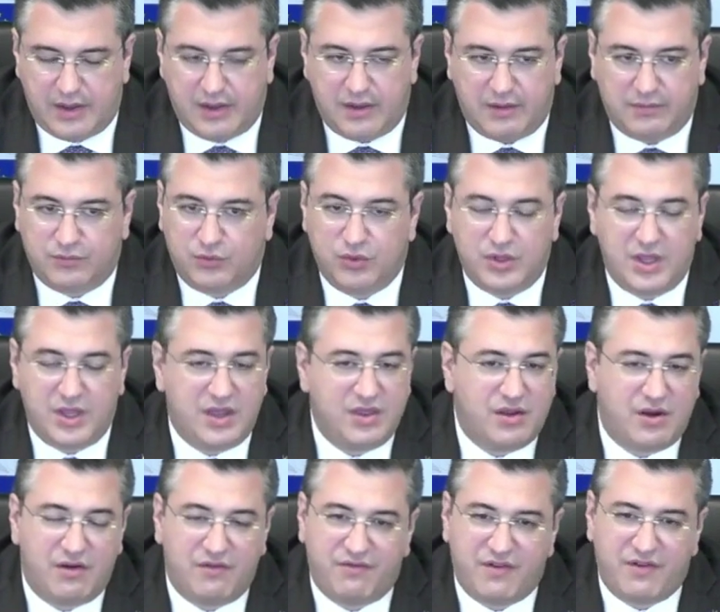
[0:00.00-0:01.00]
Today,
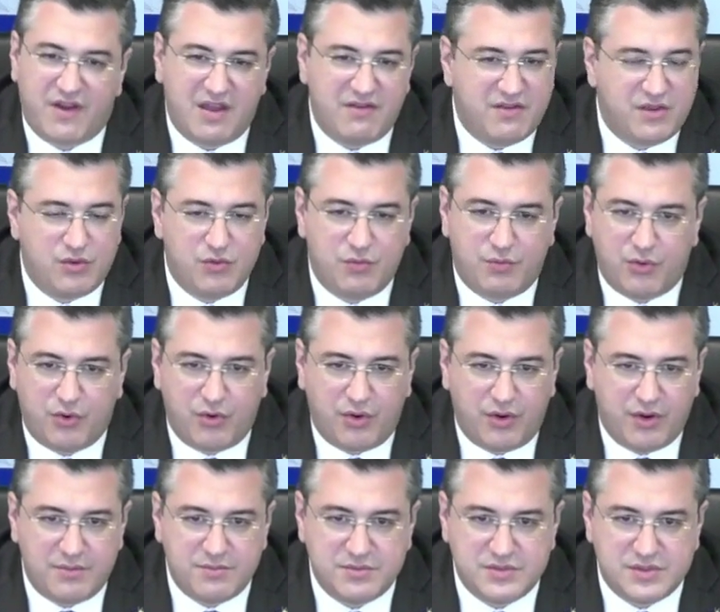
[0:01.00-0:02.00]
there are 5 EU
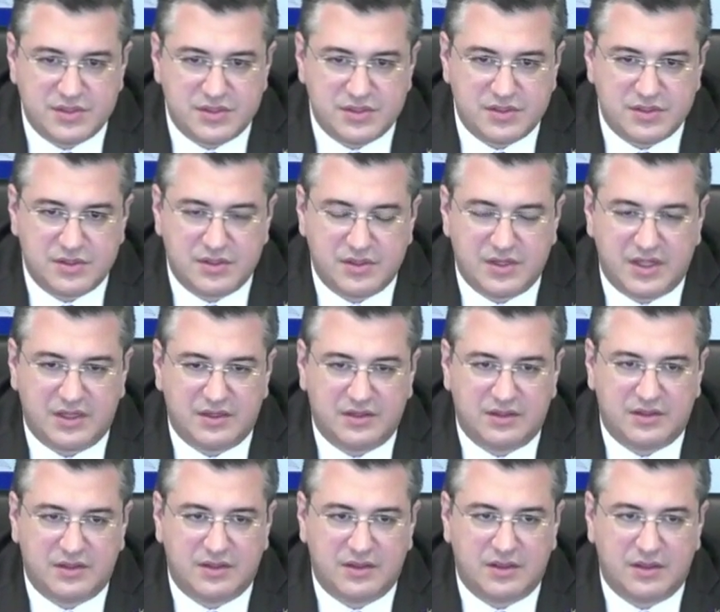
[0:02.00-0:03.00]
programs that
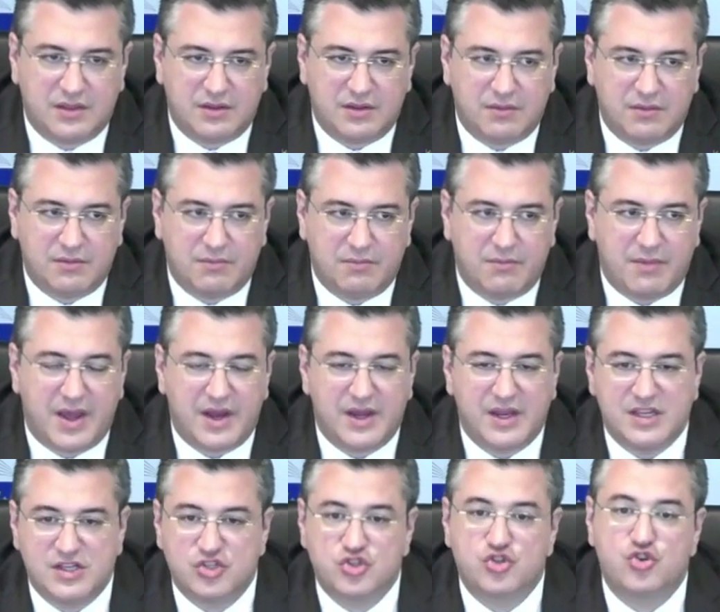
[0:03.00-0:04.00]

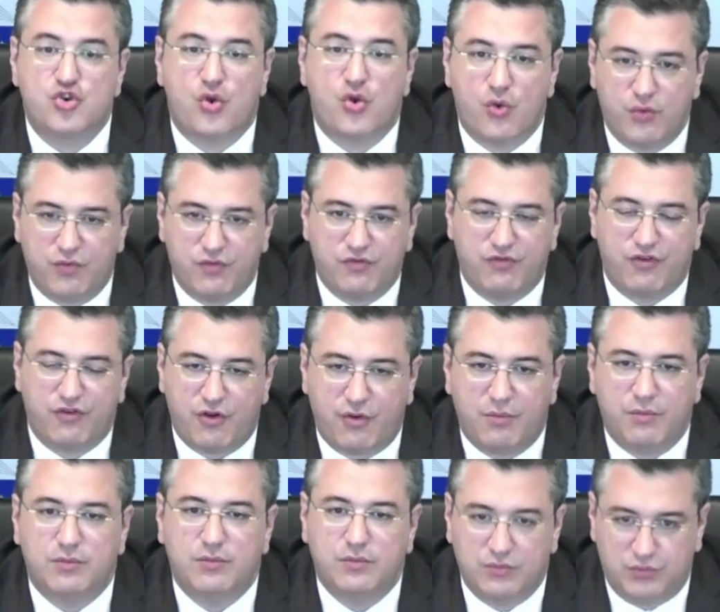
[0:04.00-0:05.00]
money is drawn
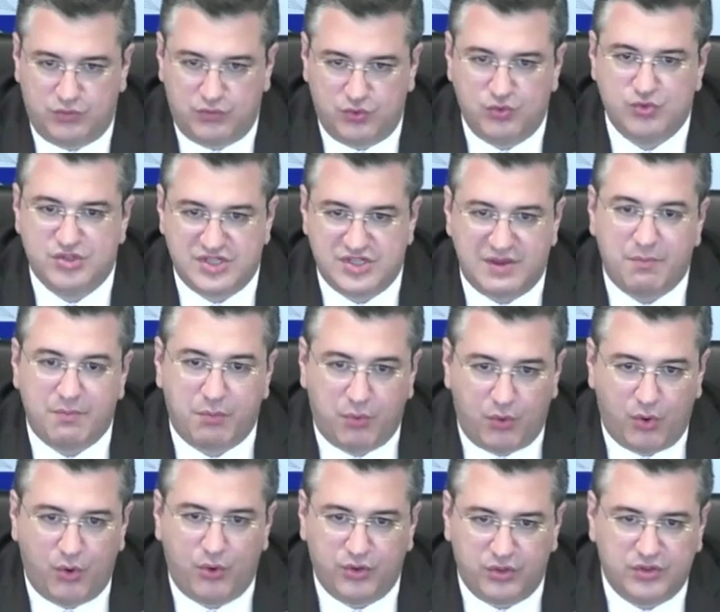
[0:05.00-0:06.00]
from to
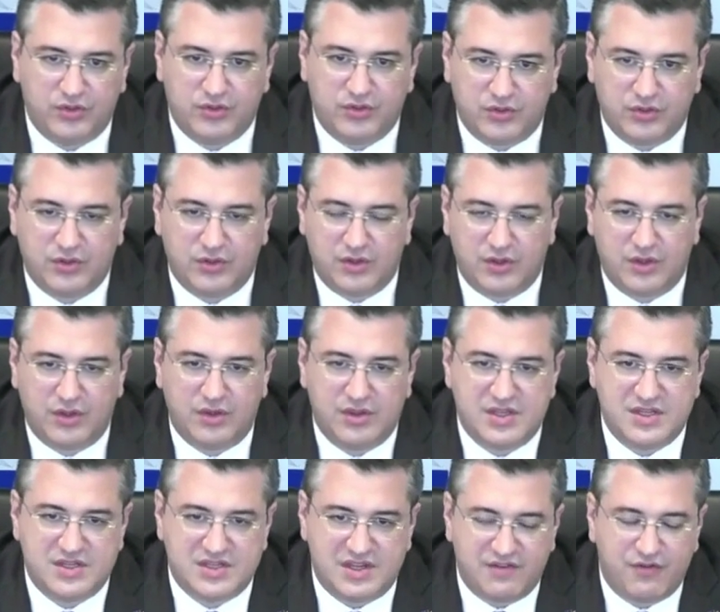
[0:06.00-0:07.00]
support
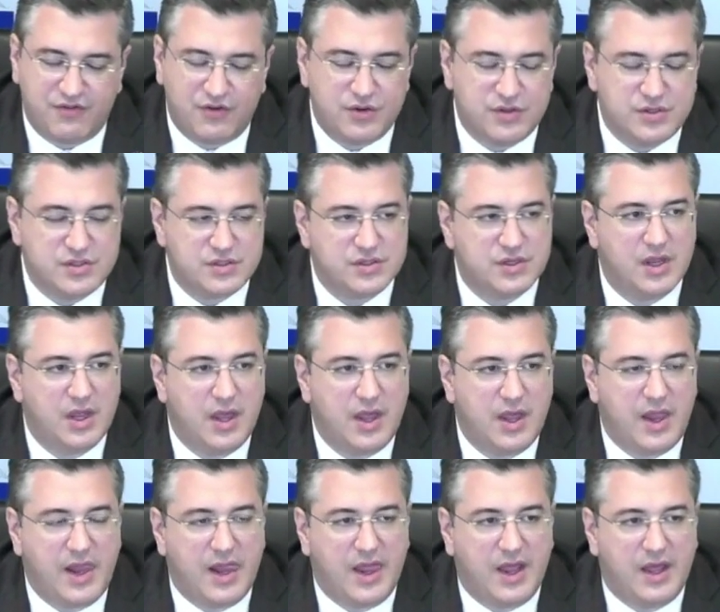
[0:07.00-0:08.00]
these efforts.
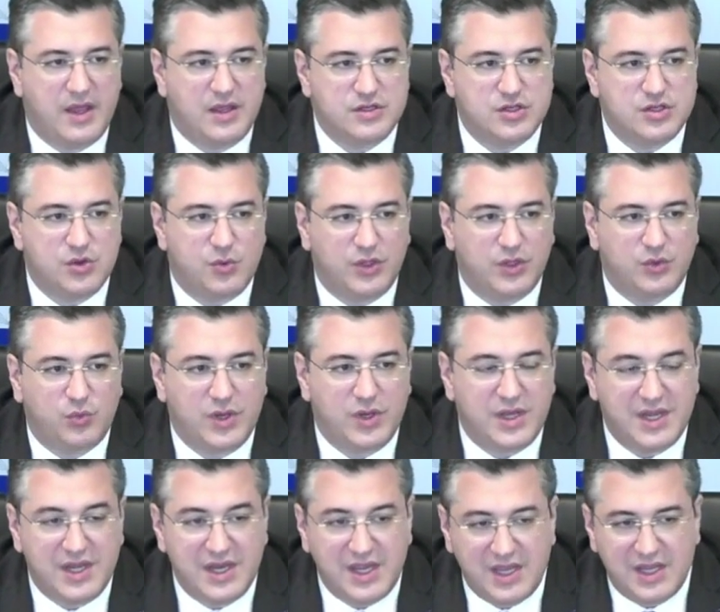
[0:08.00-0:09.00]
So what we
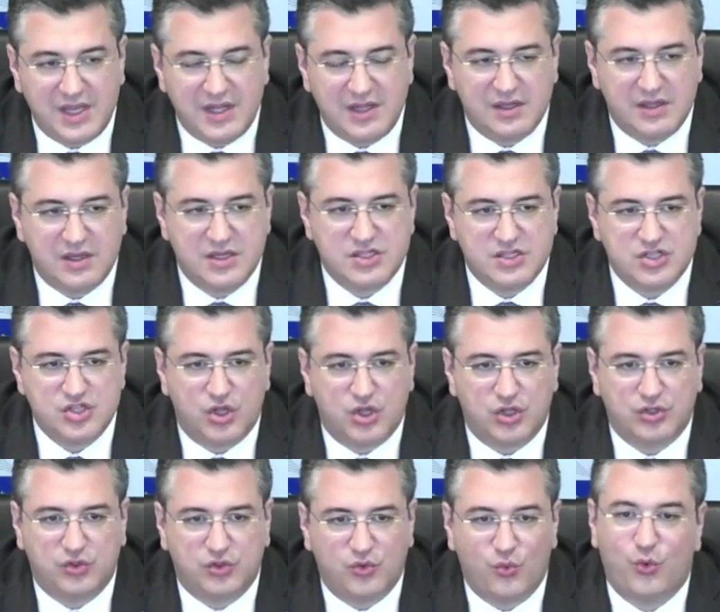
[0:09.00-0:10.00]
need is
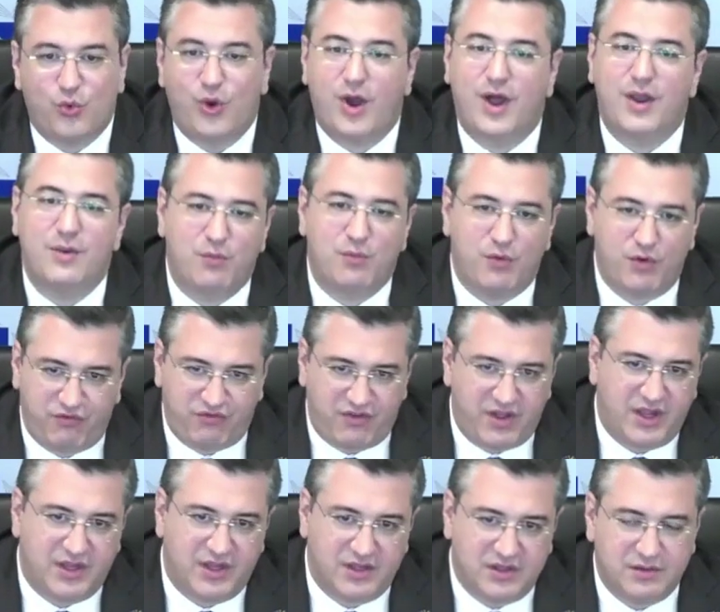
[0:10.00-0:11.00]
not one more
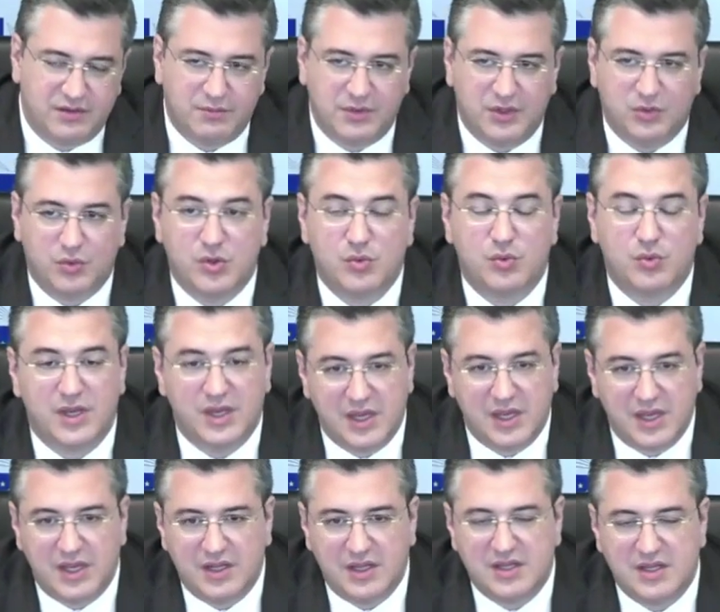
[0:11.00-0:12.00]
fund, but what we
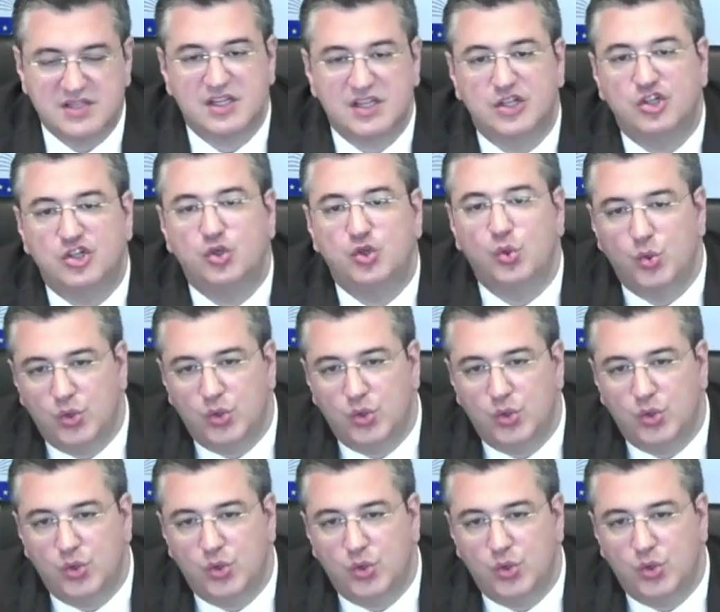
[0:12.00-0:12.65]
need is a tool